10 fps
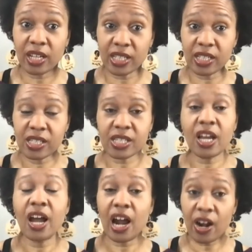onions
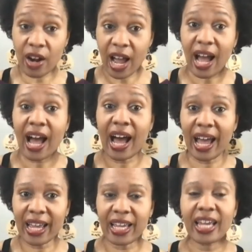are
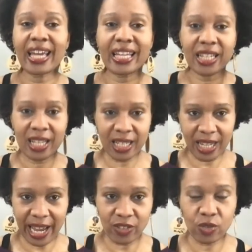high in
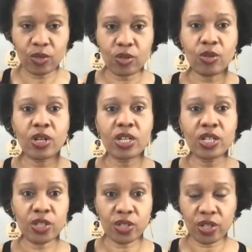natural
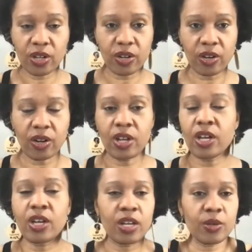sugar.
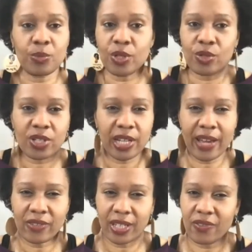You shouldn't
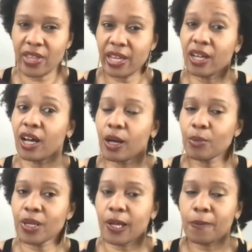have to give that
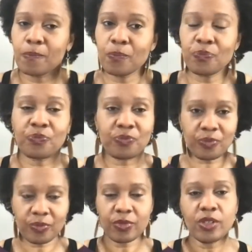up.
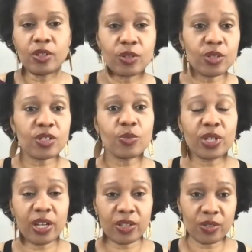You just
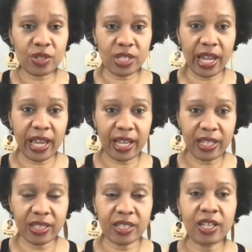want to
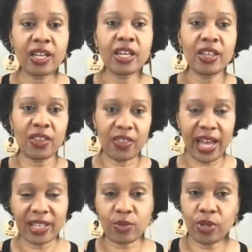understand
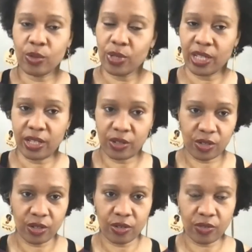that's where you want to get your
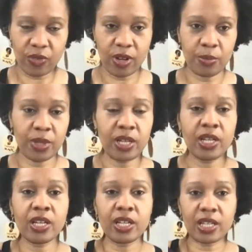sugars from,
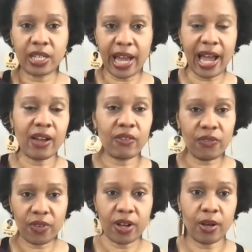not
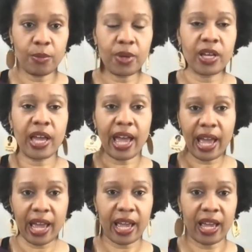from
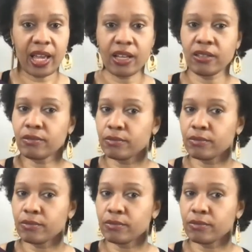a